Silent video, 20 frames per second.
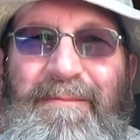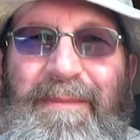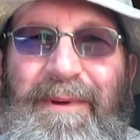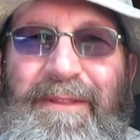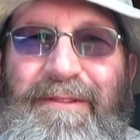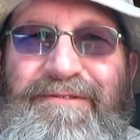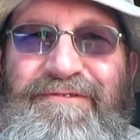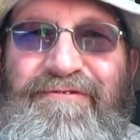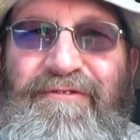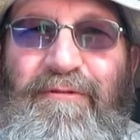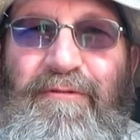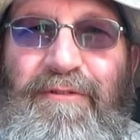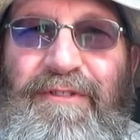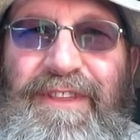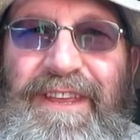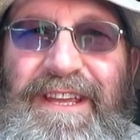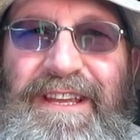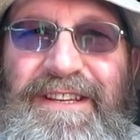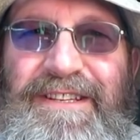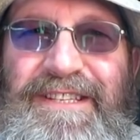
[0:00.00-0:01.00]
Well, the
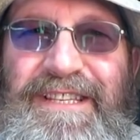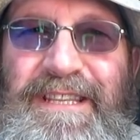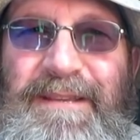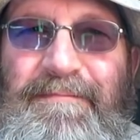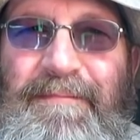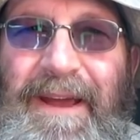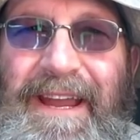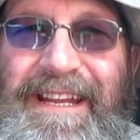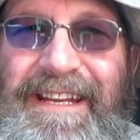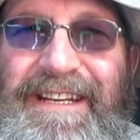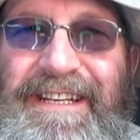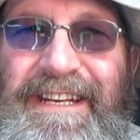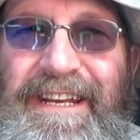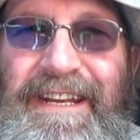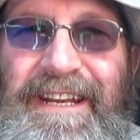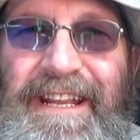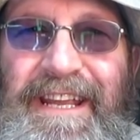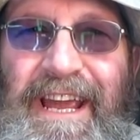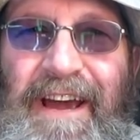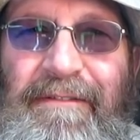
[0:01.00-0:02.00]
truth is, the paint
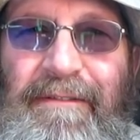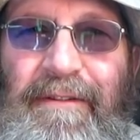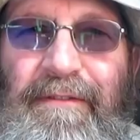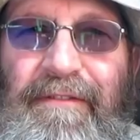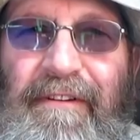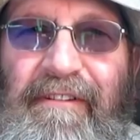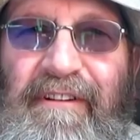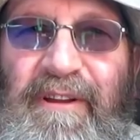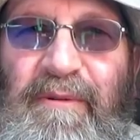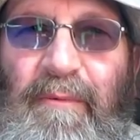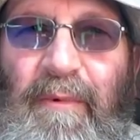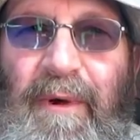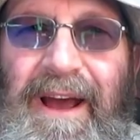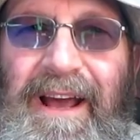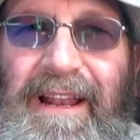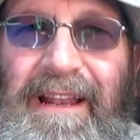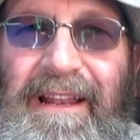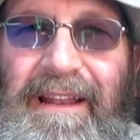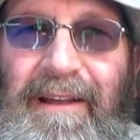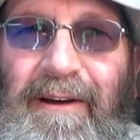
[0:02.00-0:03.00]
didn't cover very
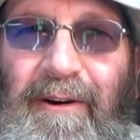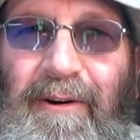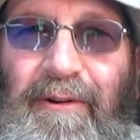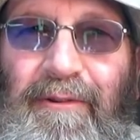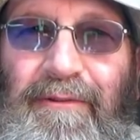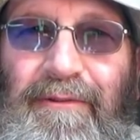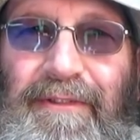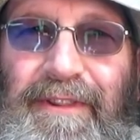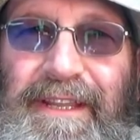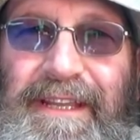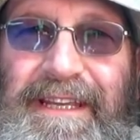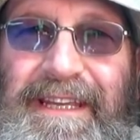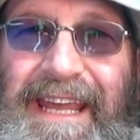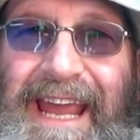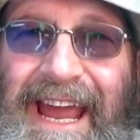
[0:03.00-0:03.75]
well on the